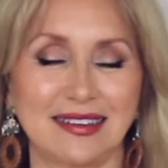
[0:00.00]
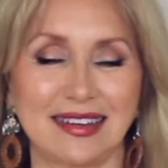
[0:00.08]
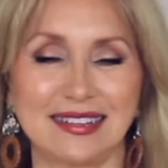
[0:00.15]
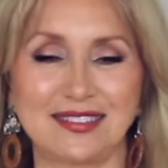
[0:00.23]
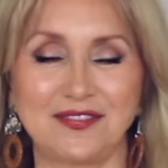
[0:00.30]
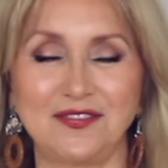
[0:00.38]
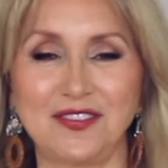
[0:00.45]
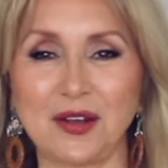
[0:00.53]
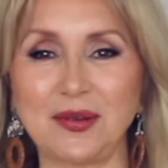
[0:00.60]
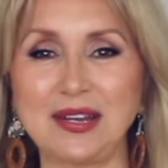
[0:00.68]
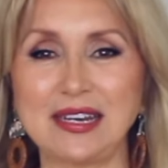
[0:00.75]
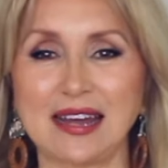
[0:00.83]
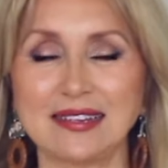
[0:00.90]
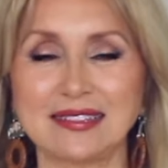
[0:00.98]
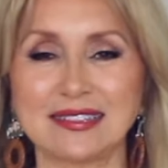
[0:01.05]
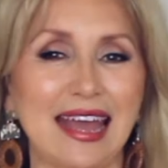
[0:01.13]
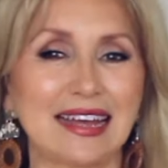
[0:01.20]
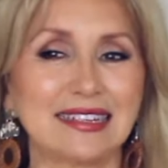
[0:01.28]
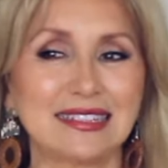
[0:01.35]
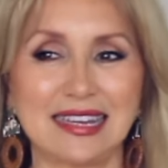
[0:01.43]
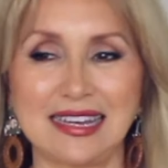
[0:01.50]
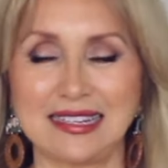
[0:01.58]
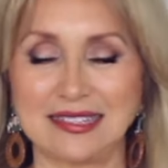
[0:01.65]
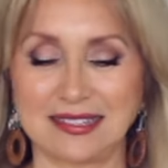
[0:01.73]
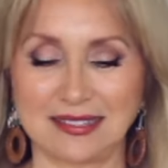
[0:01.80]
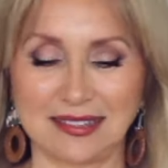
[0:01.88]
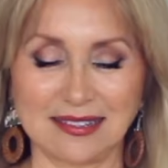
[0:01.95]
It's very nice and
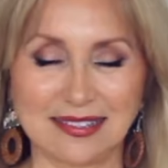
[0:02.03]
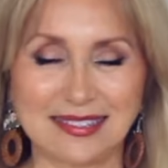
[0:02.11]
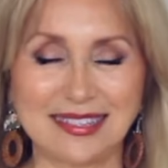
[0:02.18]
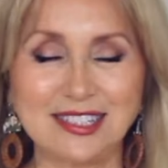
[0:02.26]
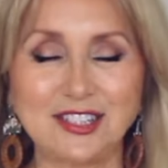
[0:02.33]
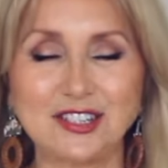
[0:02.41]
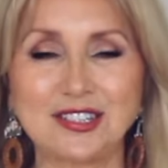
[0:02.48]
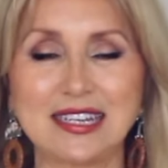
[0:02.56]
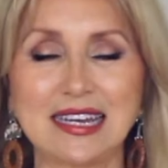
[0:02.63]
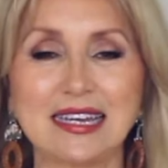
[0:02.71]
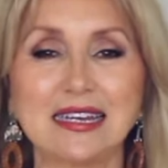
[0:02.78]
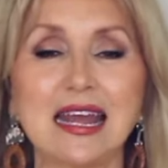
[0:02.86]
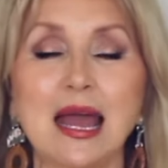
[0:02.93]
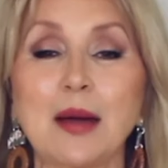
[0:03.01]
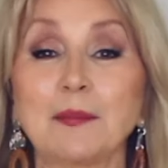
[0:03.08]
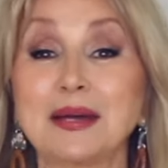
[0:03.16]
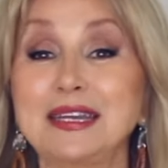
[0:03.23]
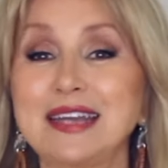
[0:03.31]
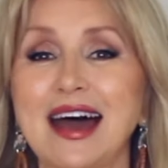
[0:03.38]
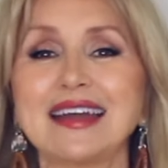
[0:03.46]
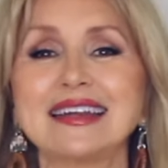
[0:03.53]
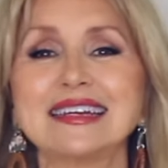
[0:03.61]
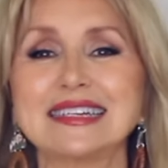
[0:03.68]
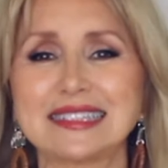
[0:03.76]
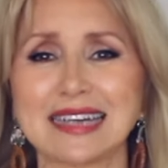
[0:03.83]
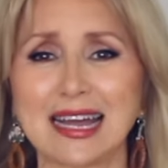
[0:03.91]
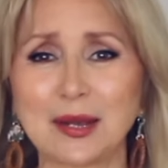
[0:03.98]
it's cinched in, but not in
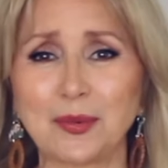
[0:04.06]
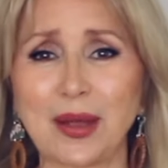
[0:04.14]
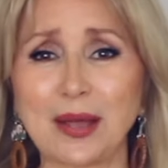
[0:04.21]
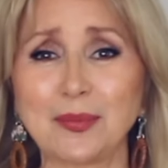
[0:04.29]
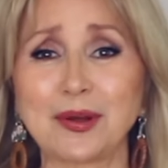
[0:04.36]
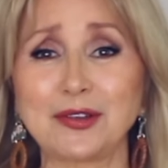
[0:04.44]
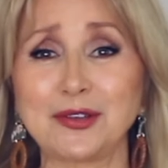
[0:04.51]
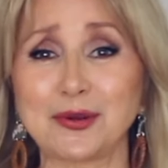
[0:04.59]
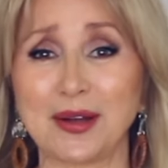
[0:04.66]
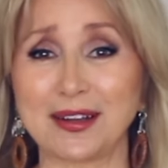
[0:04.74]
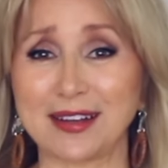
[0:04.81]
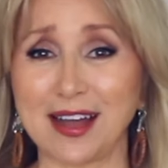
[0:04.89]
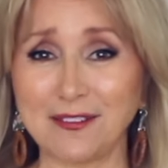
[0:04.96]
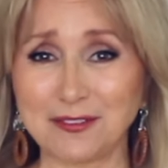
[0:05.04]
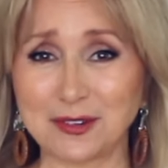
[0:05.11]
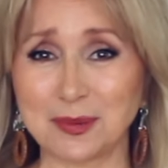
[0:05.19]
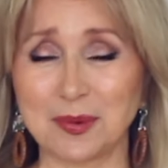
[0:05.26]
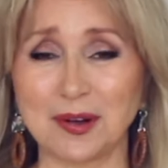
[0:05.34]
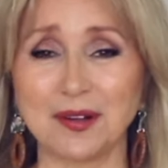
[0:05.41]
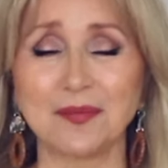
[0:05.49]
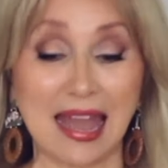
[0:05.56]
a tight way where you're uncomfortable.